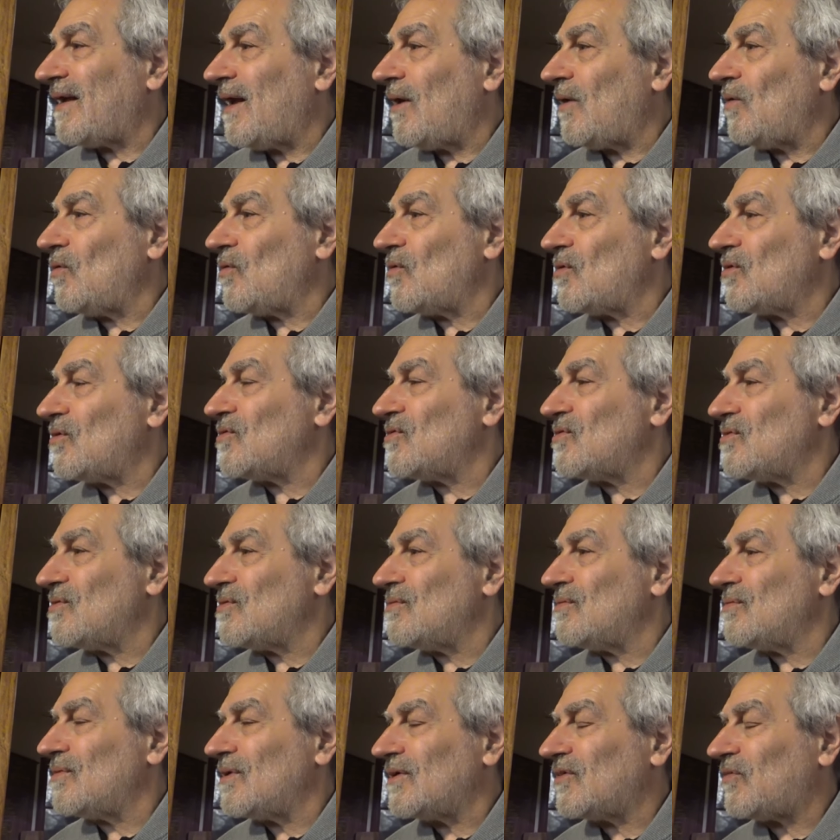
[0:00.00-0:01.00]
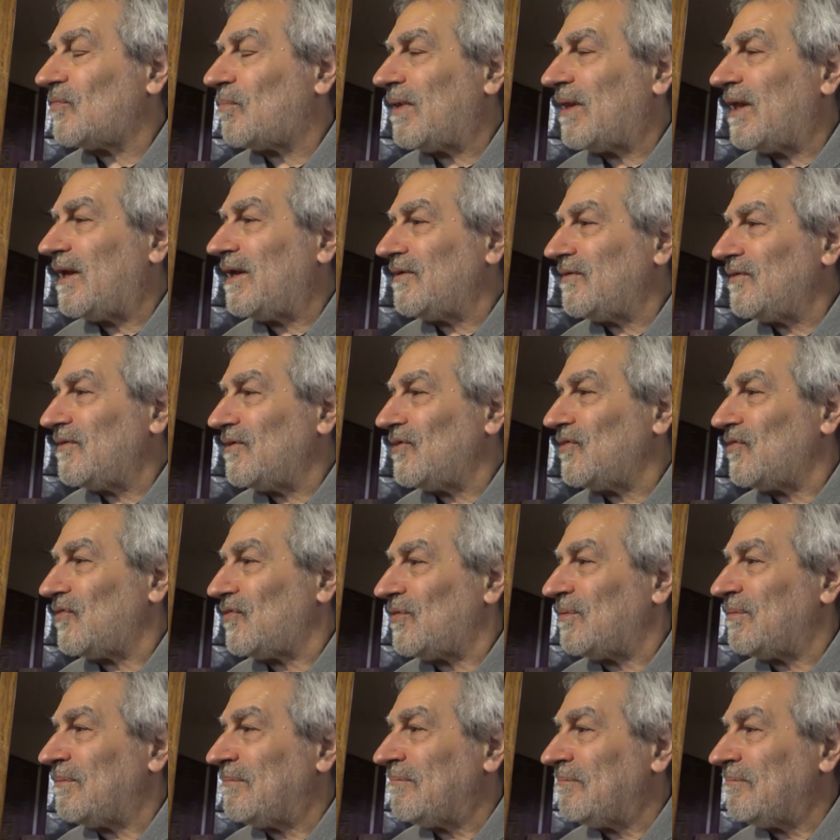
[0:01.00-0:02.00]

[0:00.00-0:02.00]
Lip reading: How could you explain this?